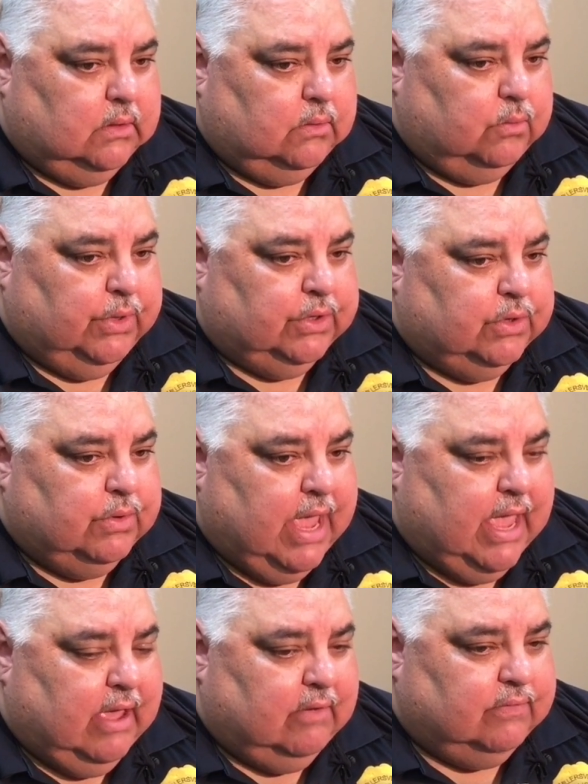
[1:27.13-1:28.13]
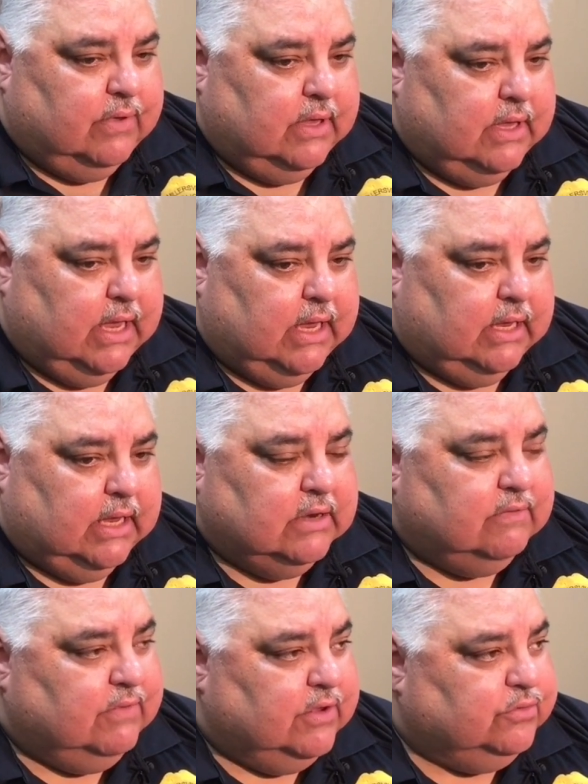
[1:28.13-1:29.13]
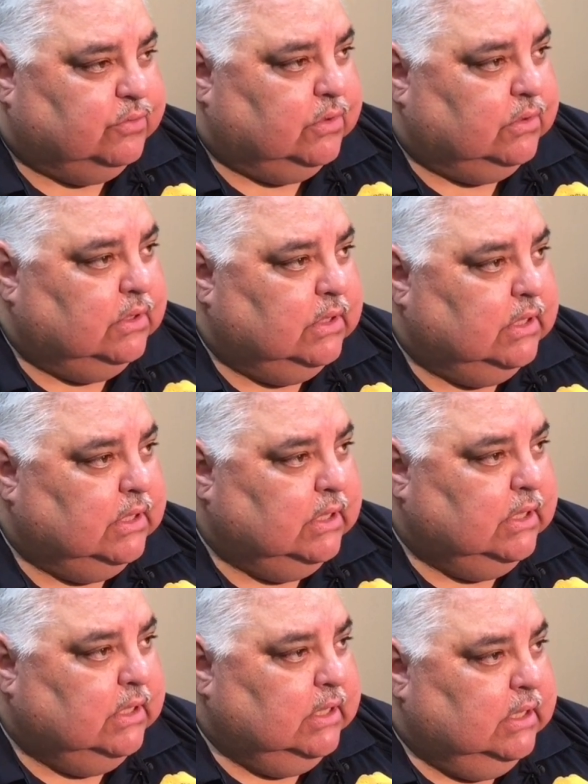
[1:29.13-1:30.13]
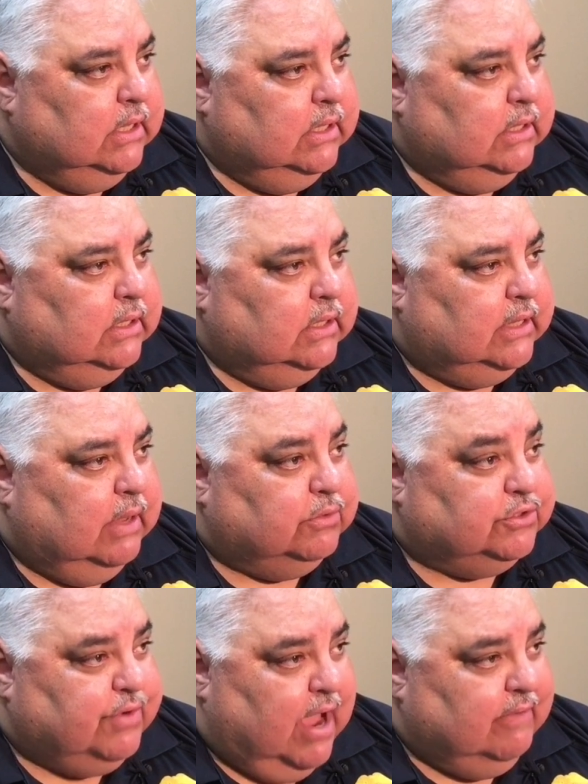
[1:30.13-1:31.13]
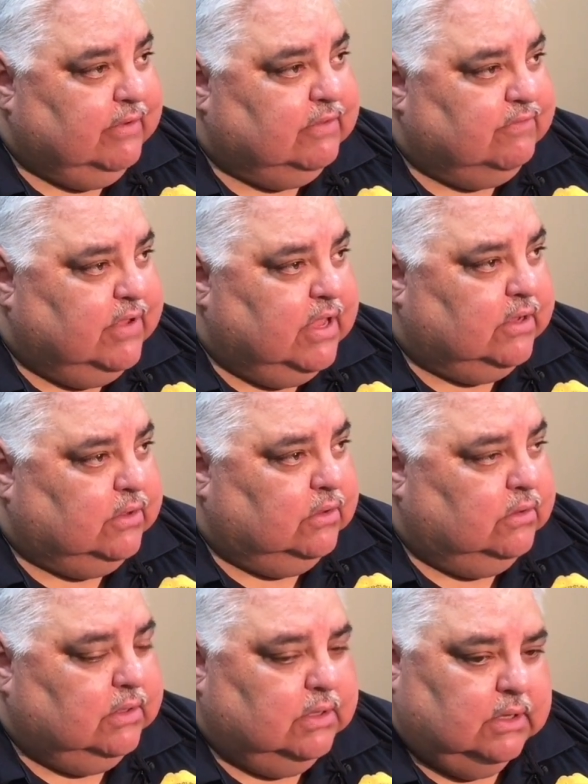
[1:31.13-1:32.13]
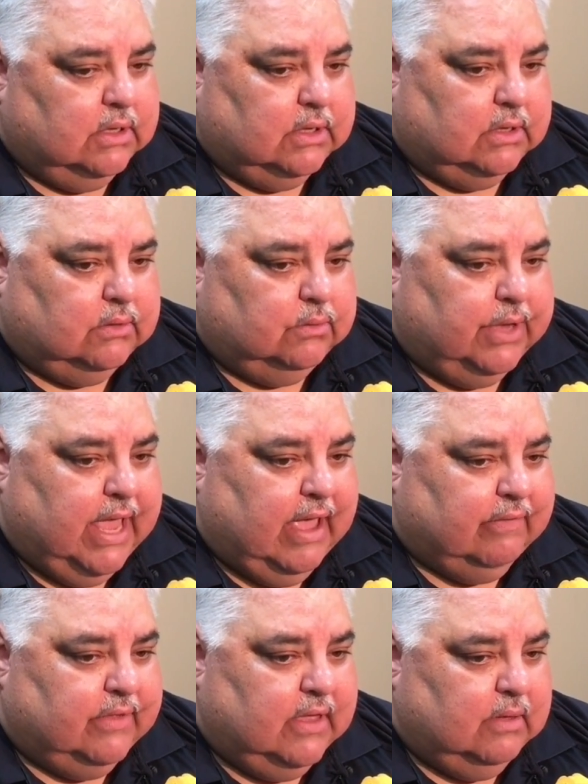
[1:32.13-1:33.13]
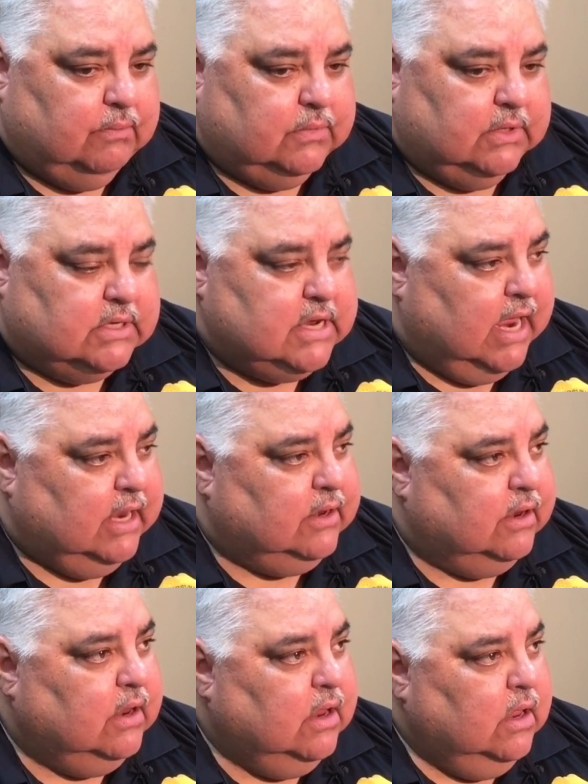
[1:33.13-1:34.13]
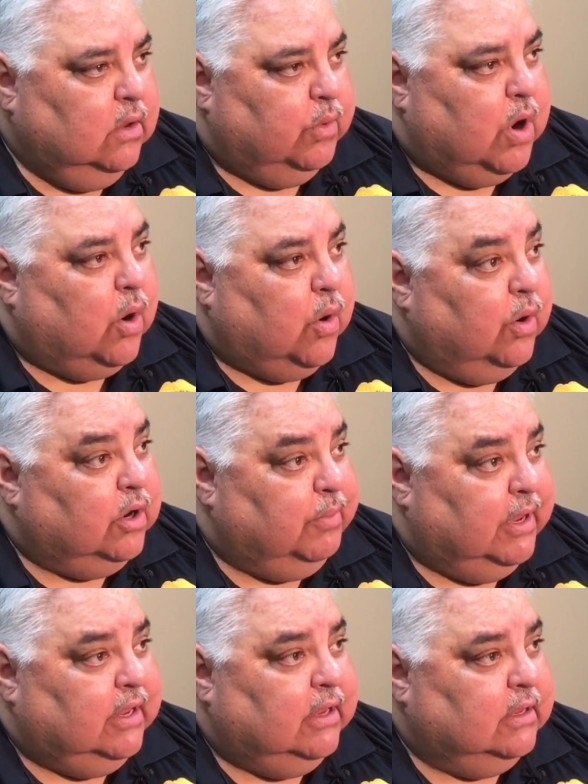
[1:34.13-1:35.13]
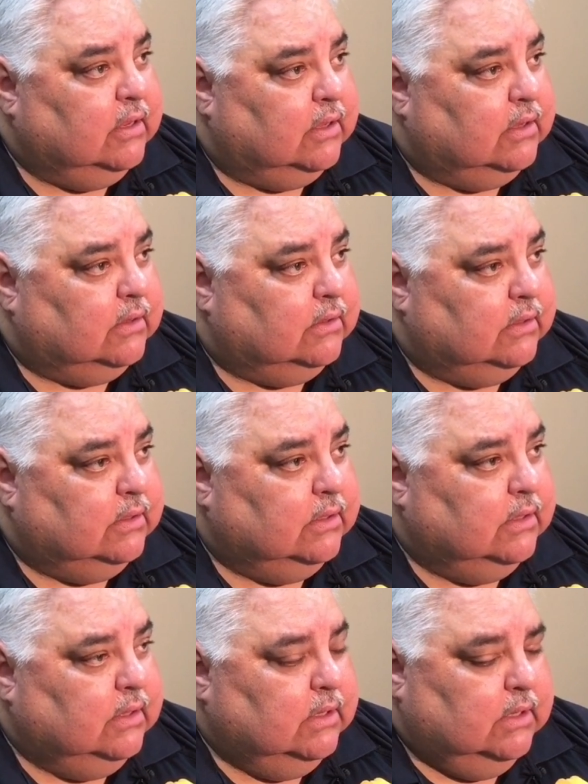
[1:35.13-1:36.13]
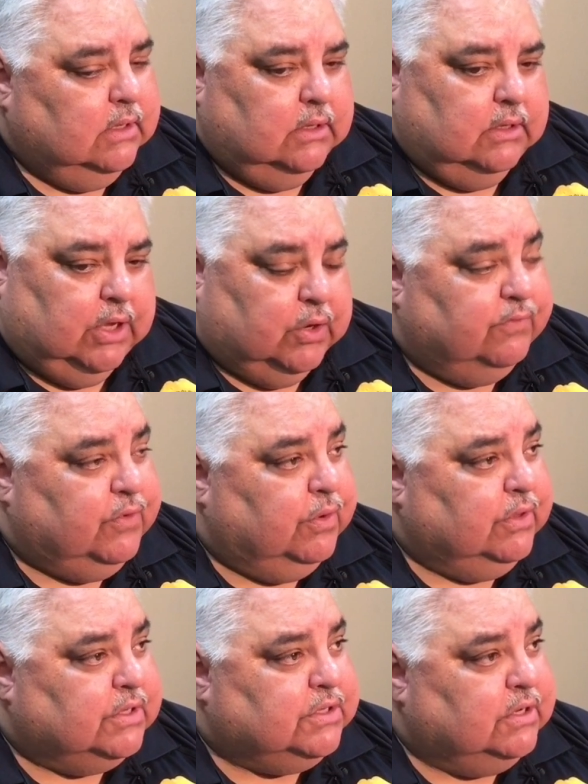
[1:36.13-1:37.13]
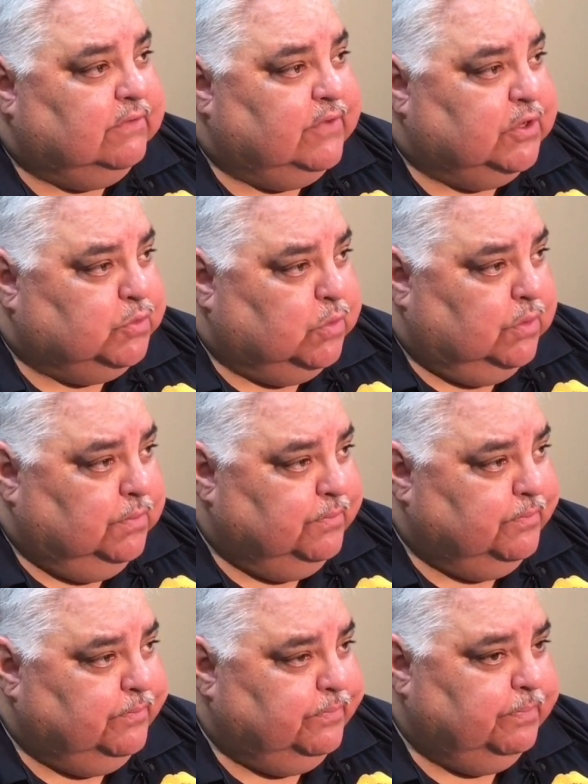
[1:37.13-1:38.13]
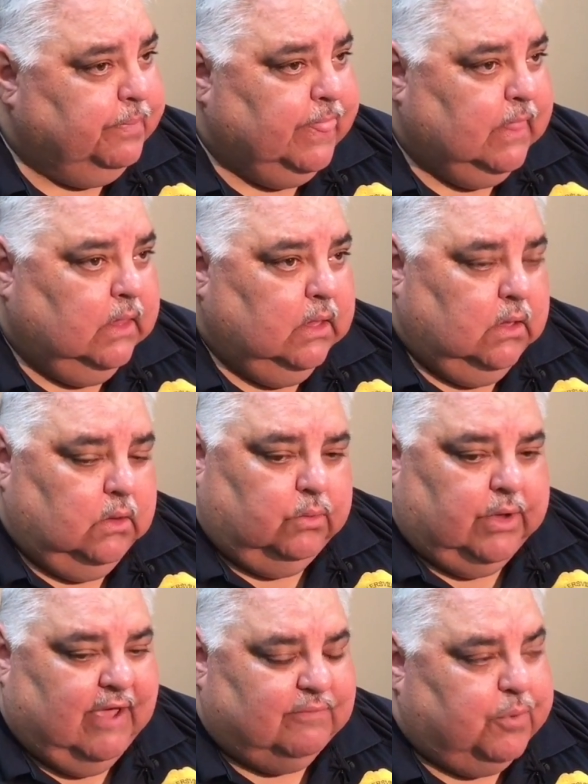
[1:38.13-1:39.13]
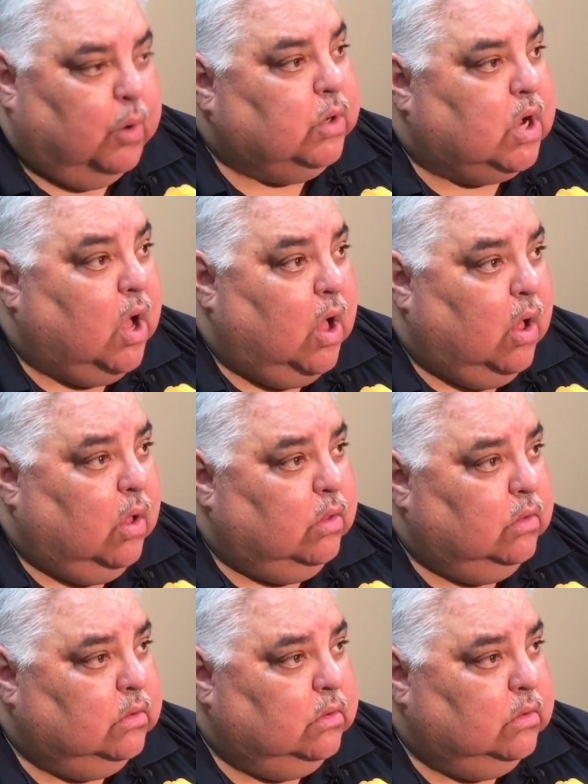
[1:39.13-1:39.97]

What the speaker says: we do have a individual that was driving the vehicle. We have them detained. We are going to be interviewing this individual. We have protocol